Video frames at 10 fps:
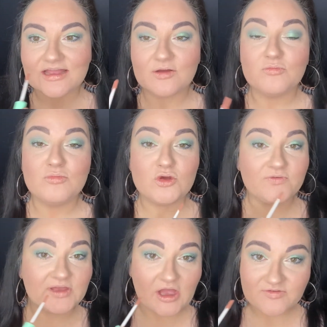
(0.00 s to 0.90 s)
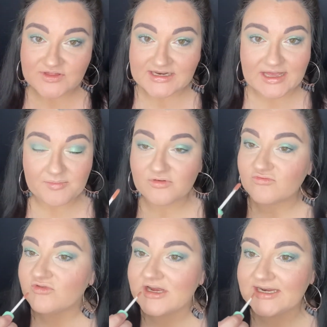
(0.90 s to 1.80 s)
Moving over the lip,
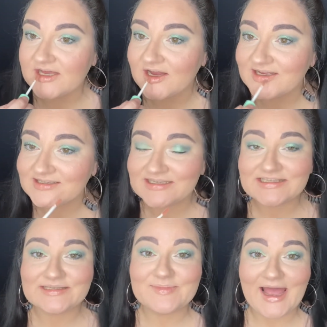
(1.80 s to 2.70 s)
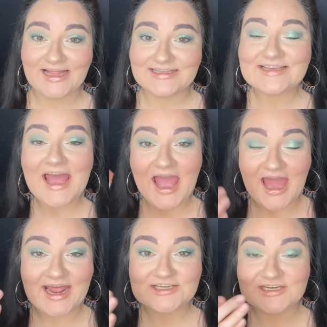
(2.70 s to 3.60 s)
really nice. Smells,
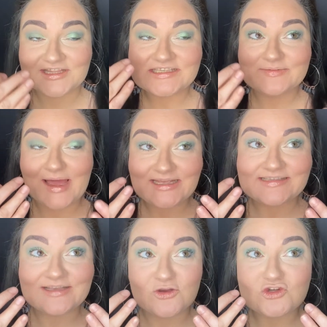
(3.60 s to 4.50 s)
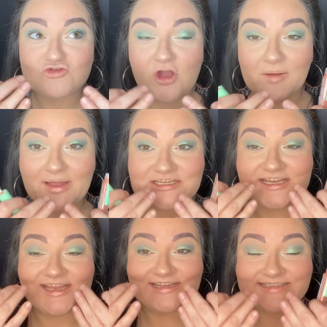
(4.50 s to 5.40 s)
and actually the smell is so strong, I'm actually
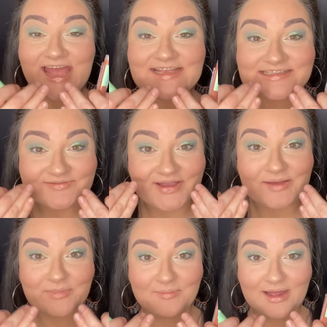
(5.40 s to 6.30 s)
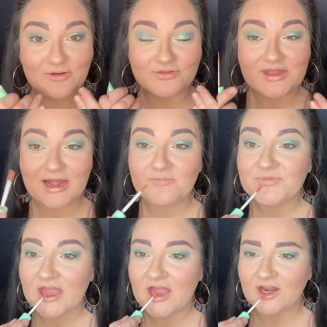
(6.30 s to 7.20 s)
getting a taste of it in my mouth now.
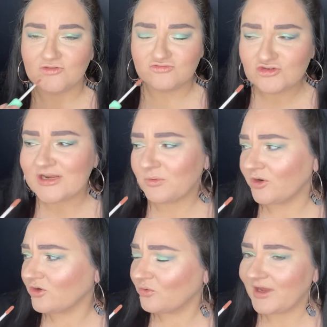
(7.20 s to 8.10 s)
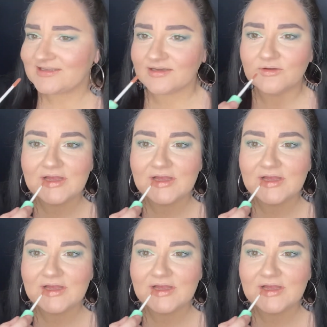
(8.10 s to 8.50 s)
And I really want a cornetto.